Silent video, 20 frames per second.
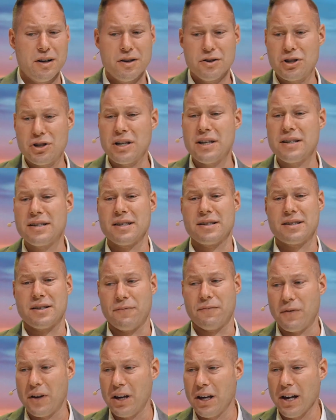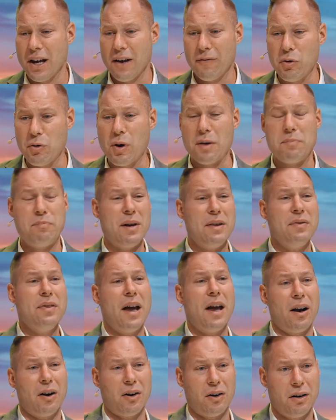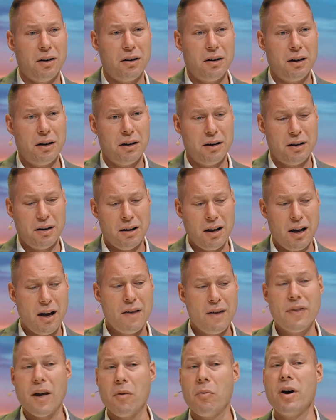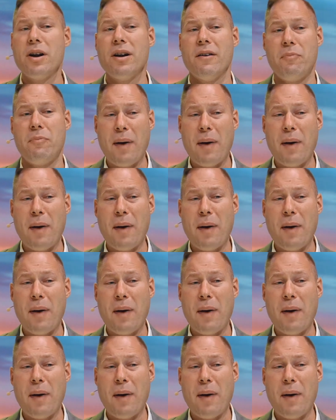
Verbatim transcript: Jesus, if, if you had been there, they wouldn't have